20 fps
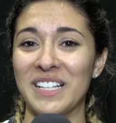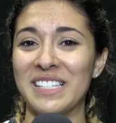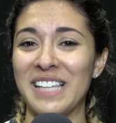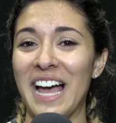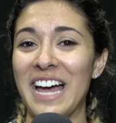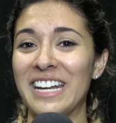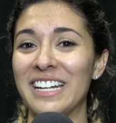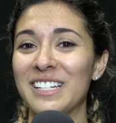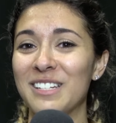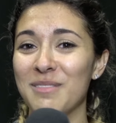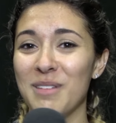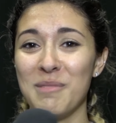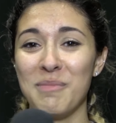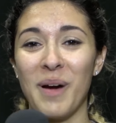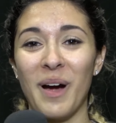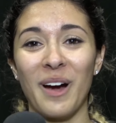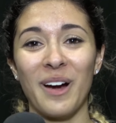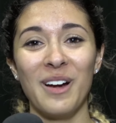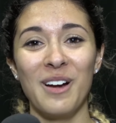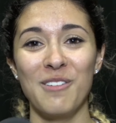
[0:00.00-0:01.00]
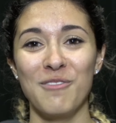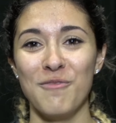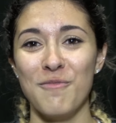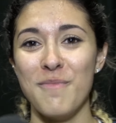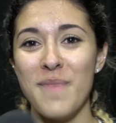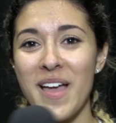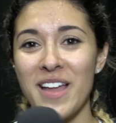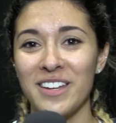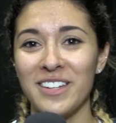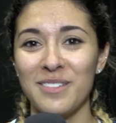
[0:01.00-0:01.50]
excited to be a part of
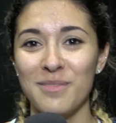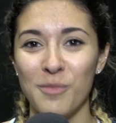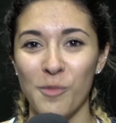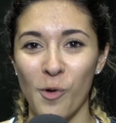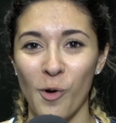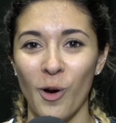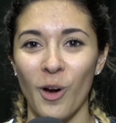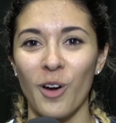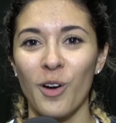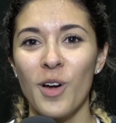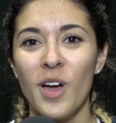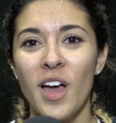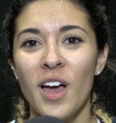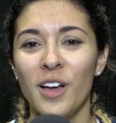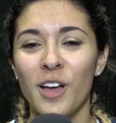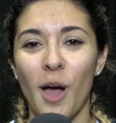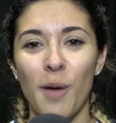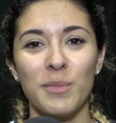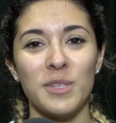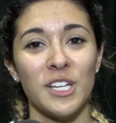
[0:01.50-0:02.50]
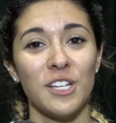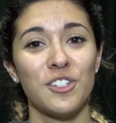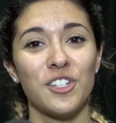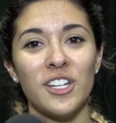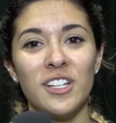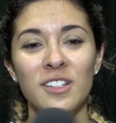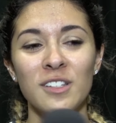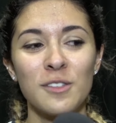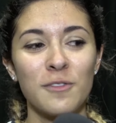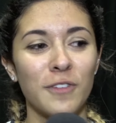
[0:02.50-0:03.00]
many more
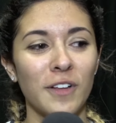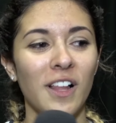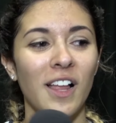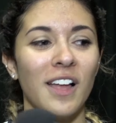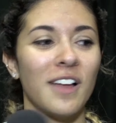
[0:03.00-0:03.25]
competitions,